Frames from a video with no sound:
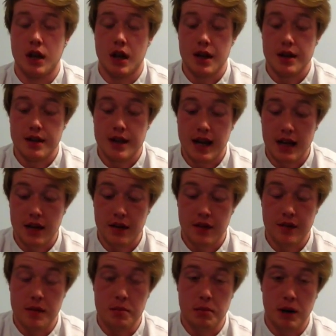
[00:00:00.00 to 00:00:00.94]
negative
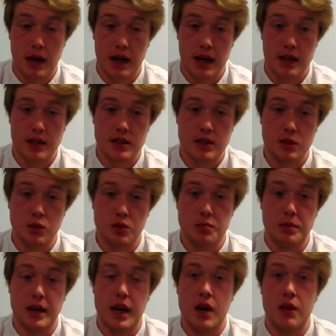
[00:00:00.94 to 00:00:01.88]
impacts would
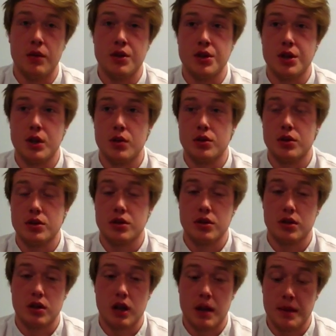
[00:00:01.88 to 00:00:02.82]
be
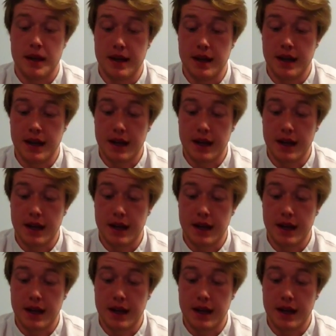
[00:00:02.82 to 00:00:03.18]
an